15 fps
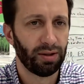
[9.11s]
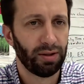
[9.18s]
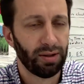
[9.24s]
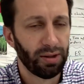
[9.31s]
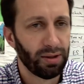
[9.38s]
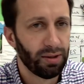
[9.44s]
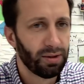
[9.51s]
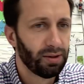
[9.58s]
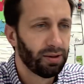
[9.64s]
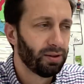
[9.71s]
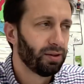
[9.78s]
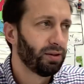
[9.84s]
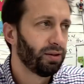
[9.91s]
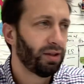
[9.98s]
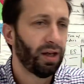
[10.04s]
I
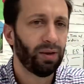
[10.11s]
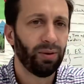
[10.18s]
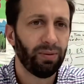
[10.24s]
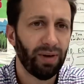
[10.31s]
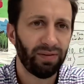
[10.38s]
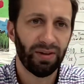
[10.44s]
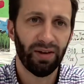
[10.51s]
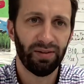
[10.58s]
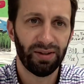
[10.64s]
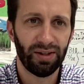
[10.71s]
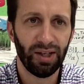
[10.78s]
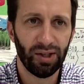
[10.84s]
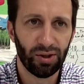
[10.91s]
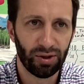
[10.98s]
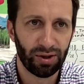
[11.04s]
don't even have to have a teacher